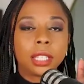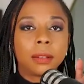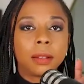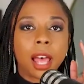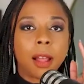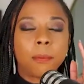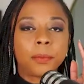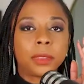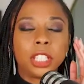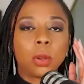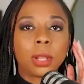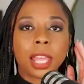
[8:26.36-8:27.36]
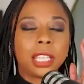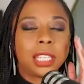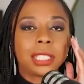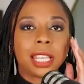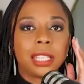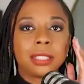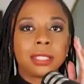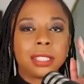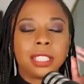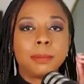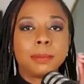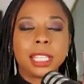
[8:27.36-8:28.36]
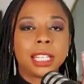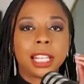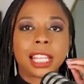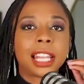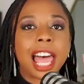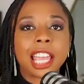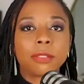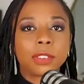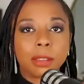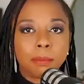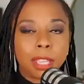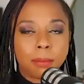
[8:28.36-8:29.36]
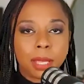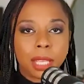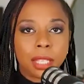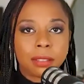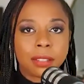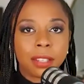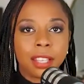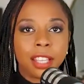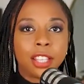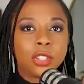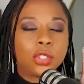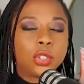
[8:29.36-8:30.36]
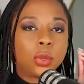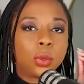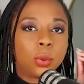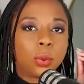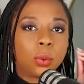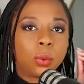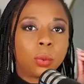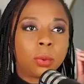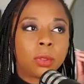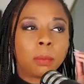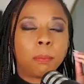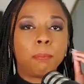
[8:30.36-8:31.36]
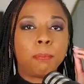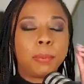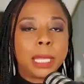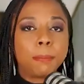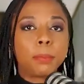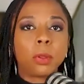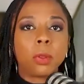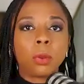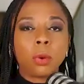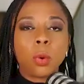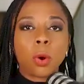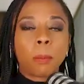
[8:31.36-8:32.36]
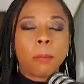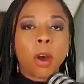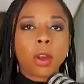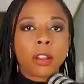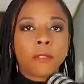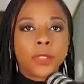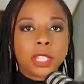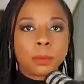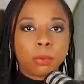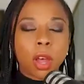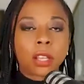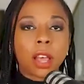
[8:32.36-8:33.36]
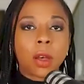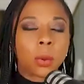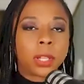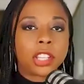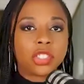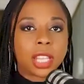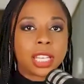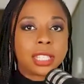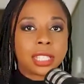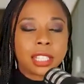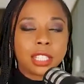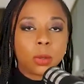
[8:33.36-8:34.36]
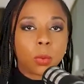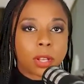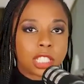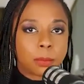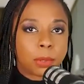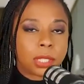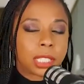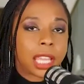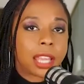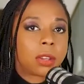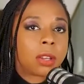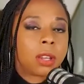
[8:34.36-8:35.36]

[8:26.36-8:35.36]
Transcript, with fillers: um, you know, like his his deep seated like lack of commitment to the people who are part of this broad coalition that he says he wants to put together,